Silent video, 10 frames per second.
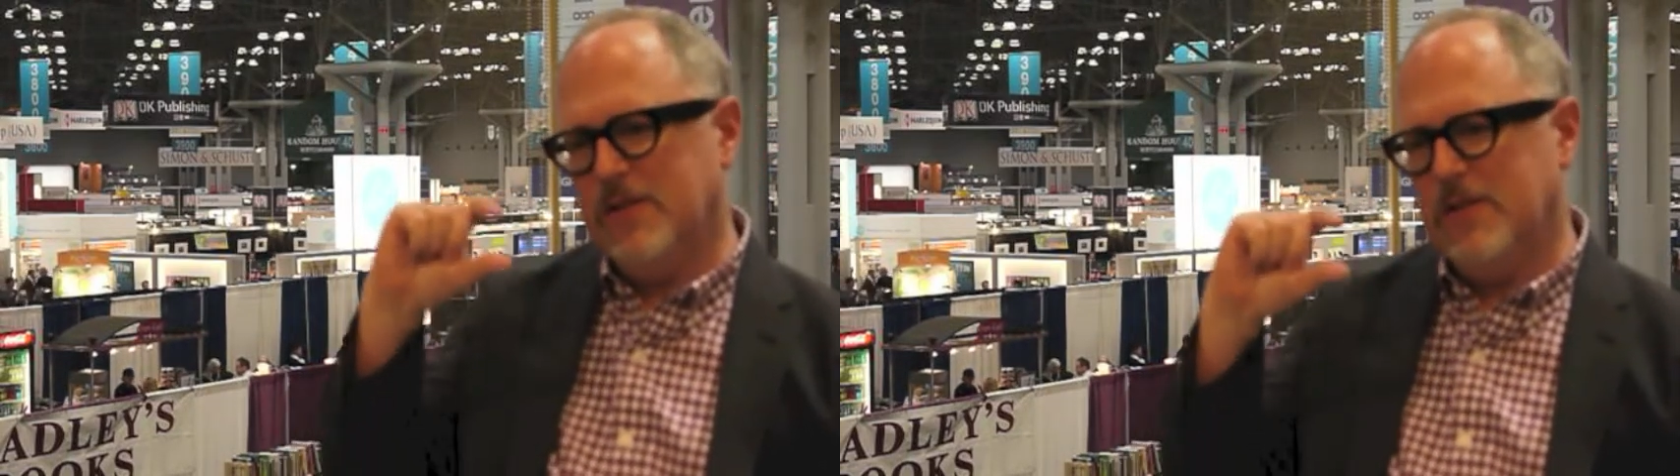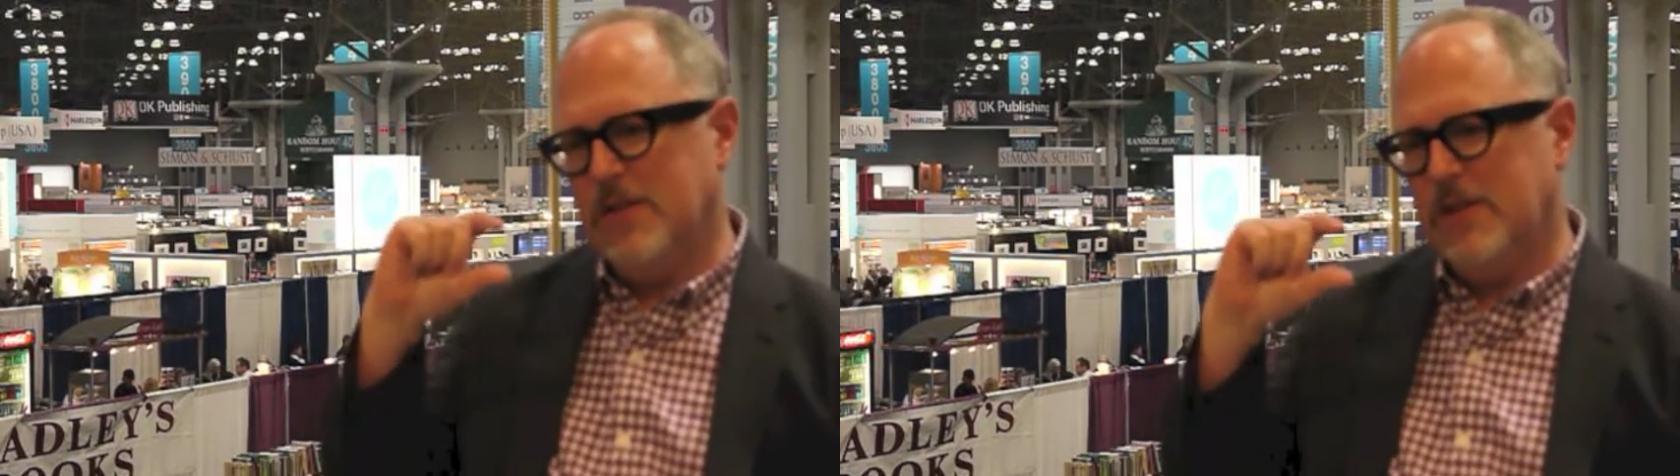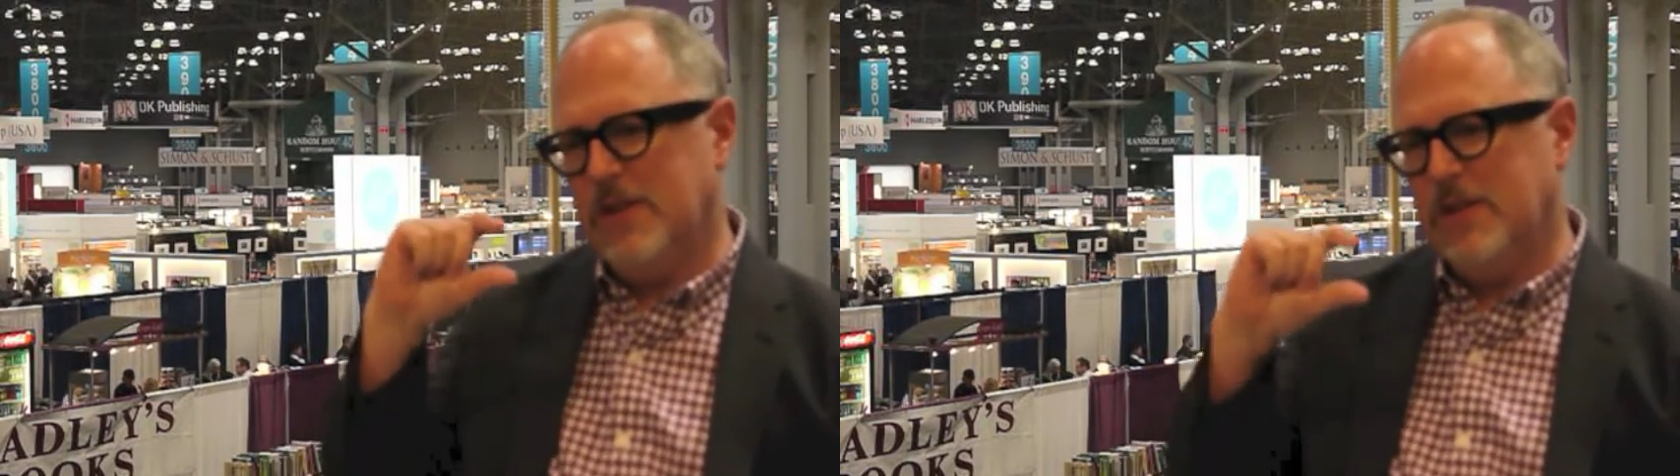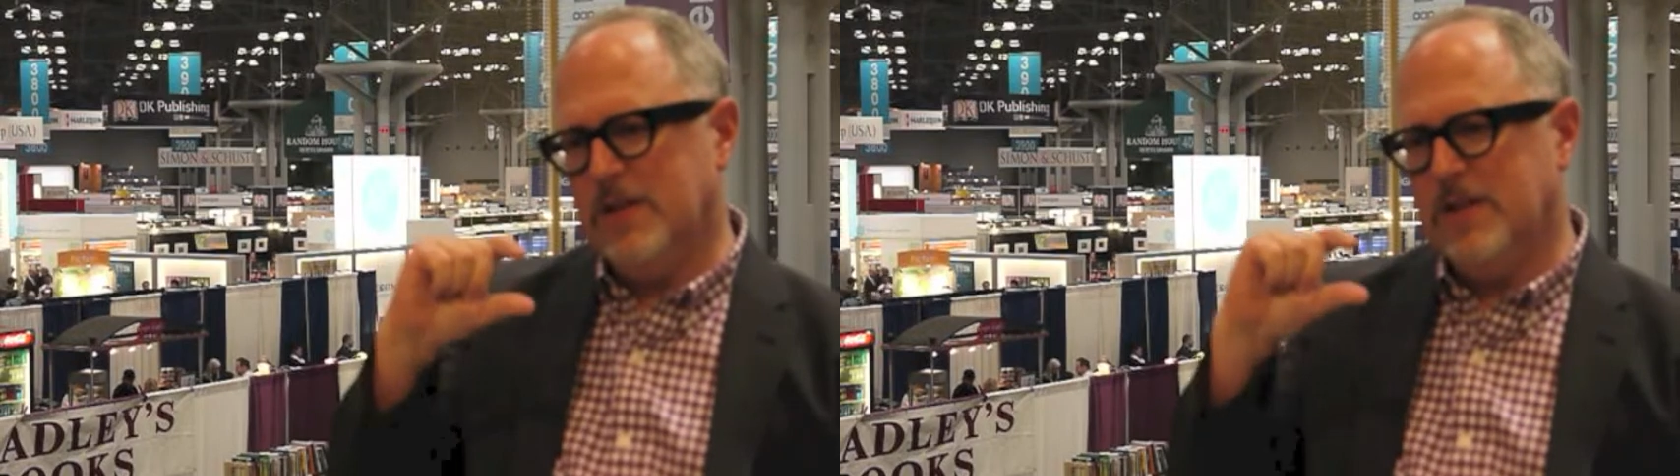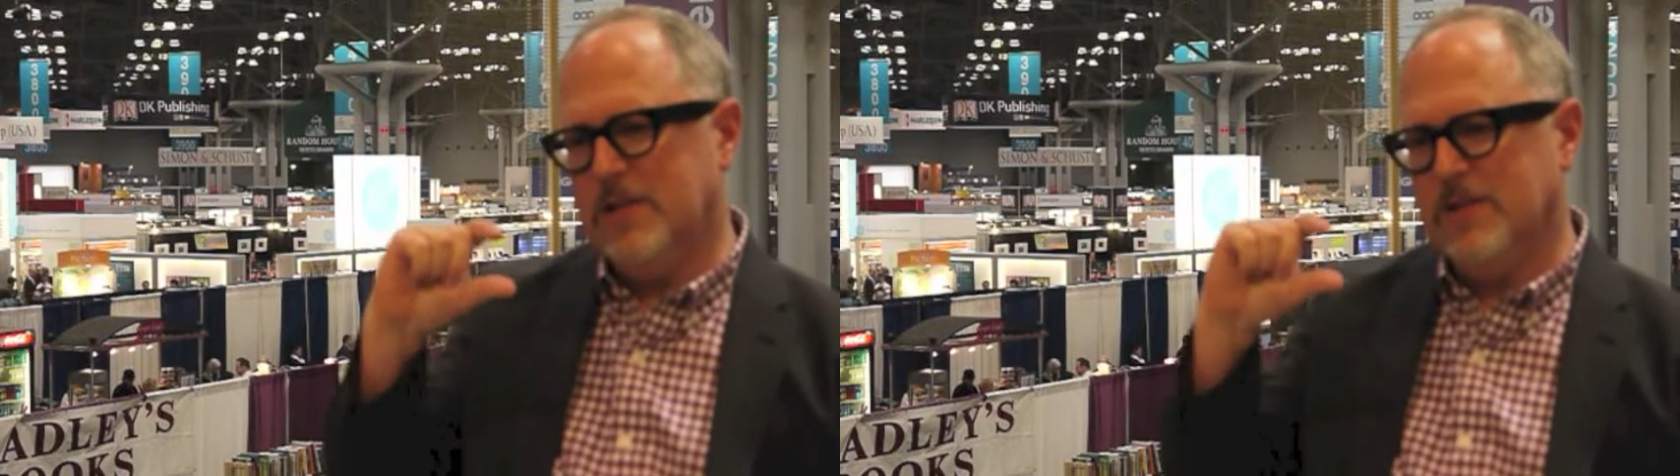on the
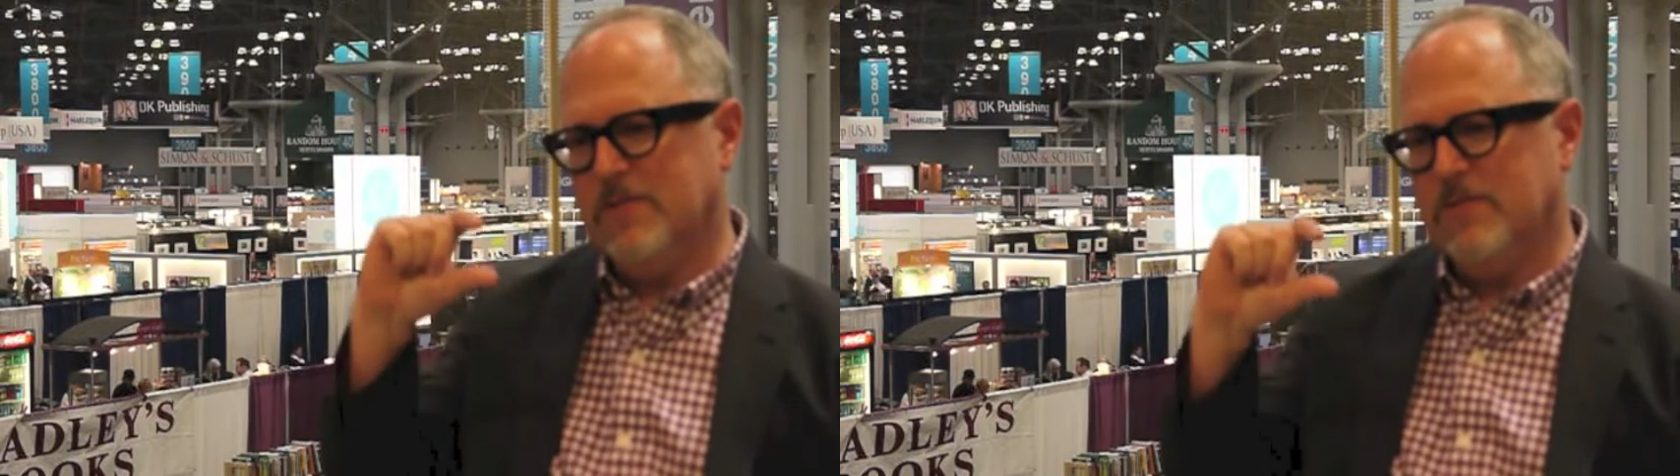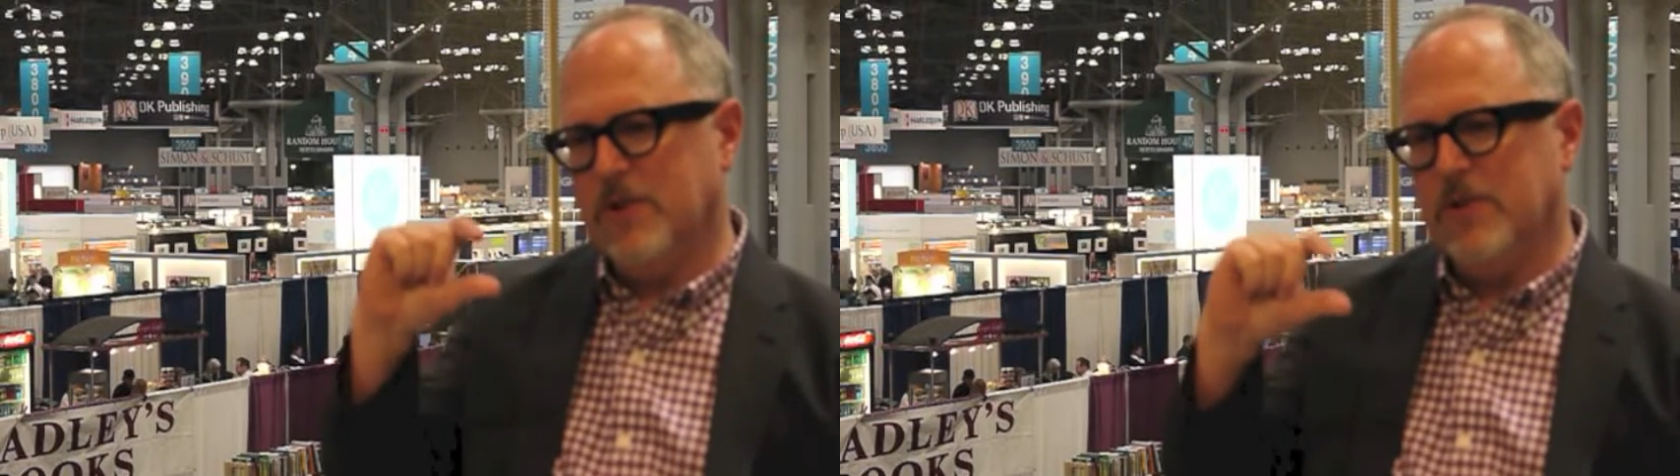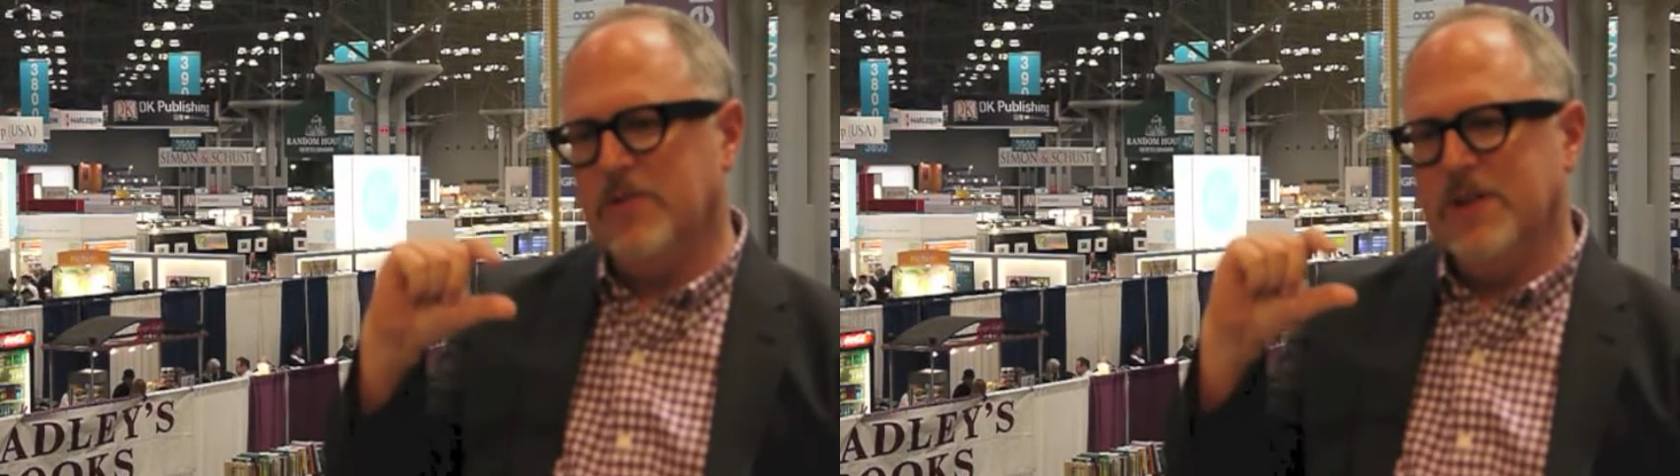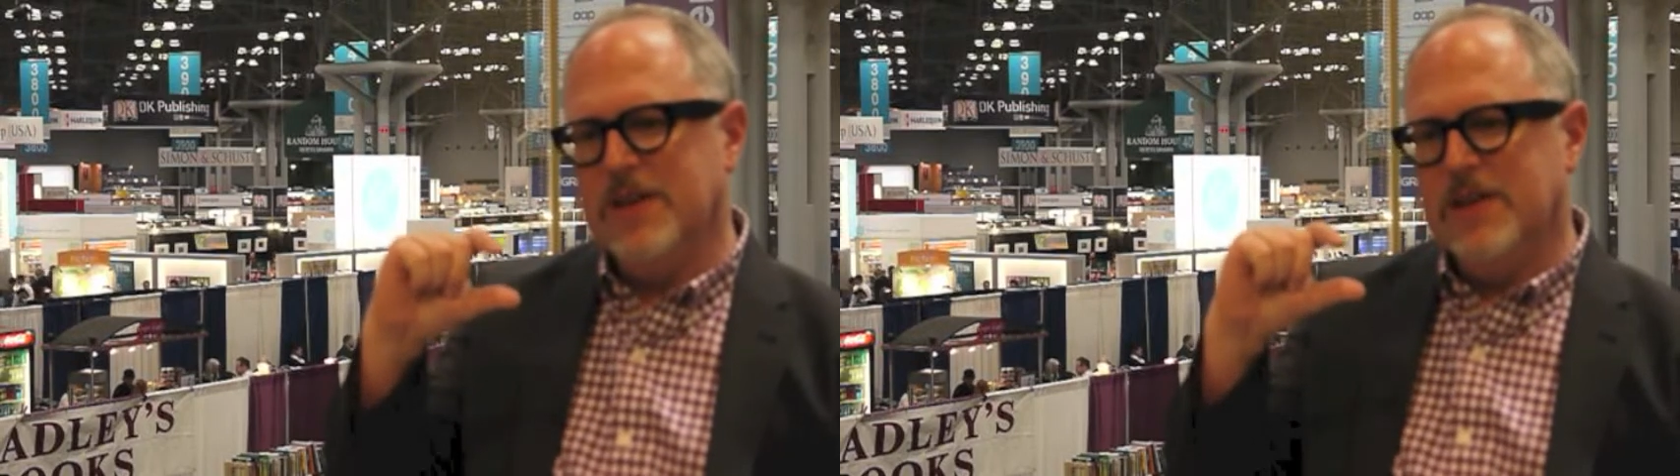end row.